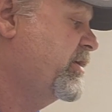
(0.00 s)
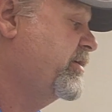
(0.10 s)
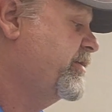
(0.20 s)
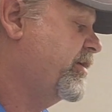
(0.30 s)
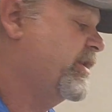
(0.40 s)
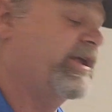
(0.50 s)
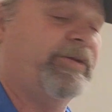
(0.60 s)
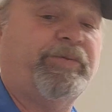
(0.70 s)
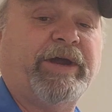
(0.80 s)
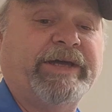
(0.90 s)
They're a little
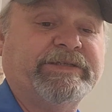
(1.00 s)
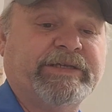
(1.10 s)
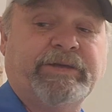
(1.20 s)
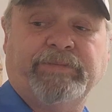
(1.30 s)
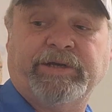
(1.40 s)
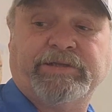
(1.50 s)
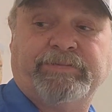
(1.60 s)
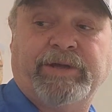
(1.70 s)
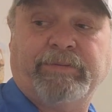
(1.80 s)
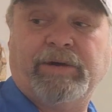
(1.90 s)
pricey, but it's a
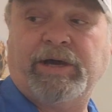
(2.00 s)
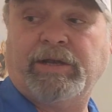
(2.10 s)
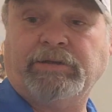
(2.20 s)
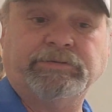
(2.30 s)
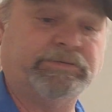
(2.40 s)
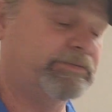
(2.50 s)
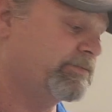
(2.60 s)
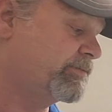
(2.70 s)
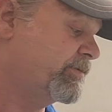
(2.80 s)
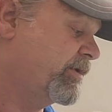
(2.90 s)
big bottle
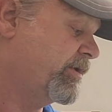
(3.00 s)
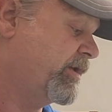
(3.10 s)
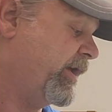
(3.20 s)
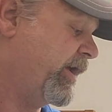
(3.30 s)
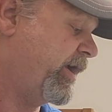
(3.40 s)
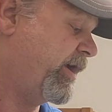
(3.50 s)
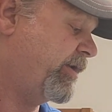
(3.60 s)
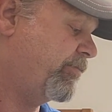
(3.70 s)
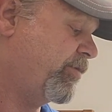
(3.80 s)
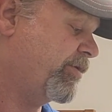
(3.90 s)

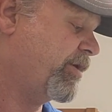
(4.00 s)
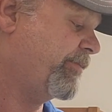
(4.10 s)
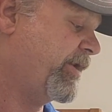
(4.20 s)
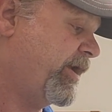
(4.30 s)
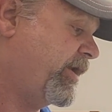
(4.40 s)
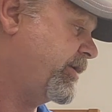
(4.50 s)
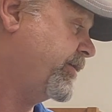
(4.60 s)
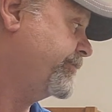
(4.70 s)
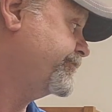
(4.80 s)
and will come in handy.